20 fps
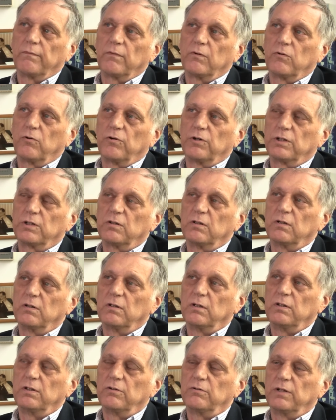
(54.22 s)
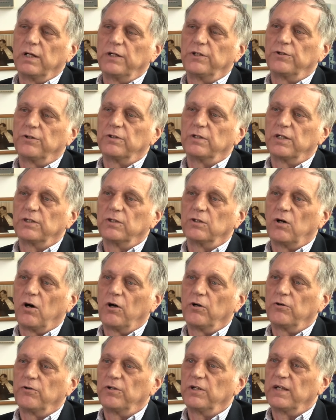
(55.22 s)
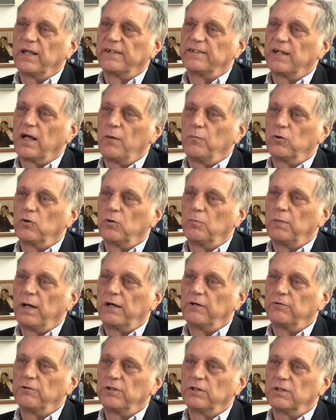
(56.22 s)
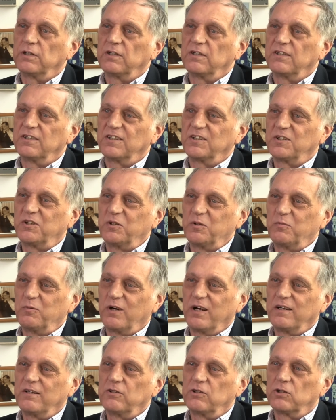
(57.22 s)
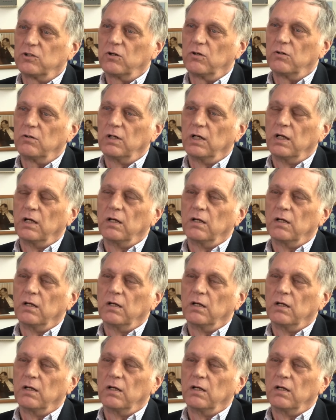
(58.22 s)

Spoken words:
of course, you know, nature doesn't honor the anatomical boundaries that exist in the brain, so